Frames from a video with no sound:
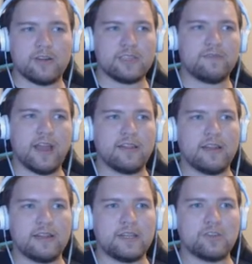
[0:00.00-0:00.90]
He's
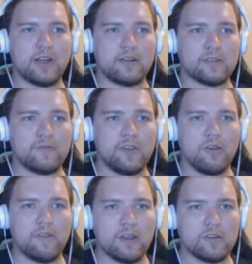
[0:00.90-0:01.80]
violent and dangerous to others. If you
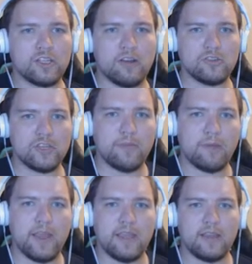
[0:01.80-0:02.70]
go over there and challenge him, I'll
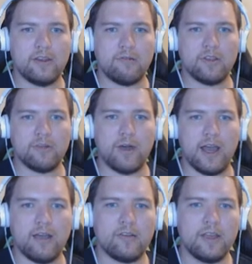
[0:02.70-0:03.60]
make it worth your
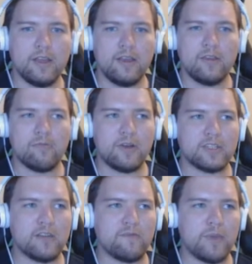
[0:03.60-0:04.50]
while.
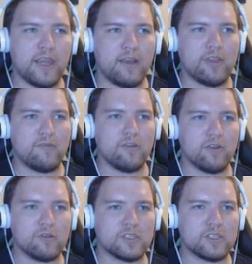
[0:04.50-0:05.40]
What's in it for me? I'll give you a
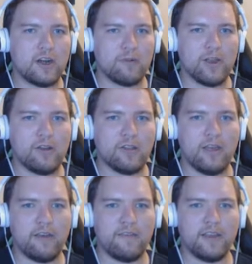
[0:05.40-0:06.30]
gold star. We all
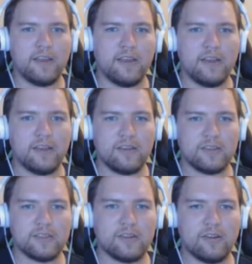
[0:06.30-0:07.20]
love
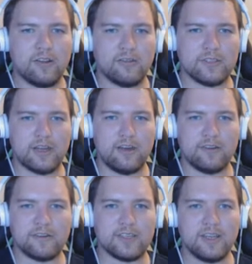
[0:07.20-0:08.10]
good gold
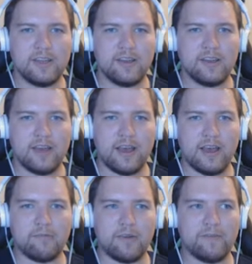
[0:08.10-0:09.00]
stars.
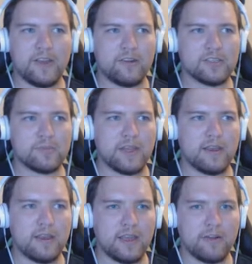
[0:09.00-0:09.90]
Um, what if he hurts me?
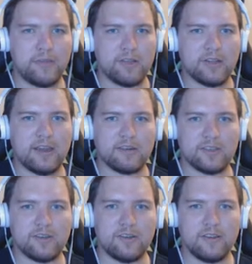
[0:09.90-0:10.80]
It'll build
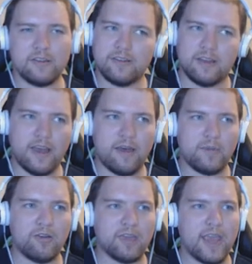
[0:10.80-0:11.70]
character. Um,
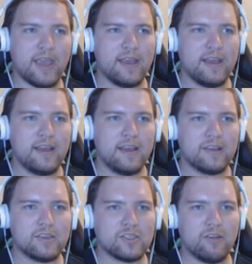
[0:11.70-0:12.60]
okay.
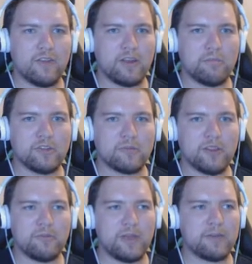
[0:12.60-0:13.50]
Just go over there and push him a
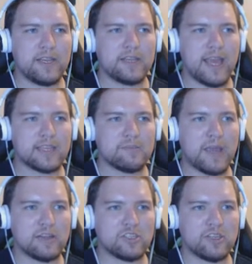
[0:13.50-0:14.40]
little bit. When he attacks
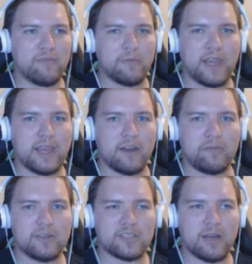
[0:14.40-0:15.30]
back, just yell for me and I'll
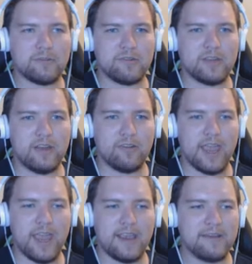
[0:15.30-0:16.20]
put a stop to it.
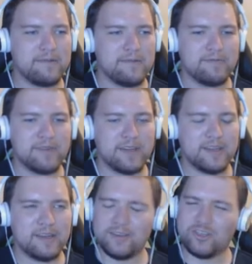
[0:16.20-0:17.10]
Okay.
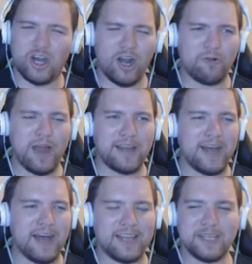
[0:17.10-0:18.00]
Sure, why not?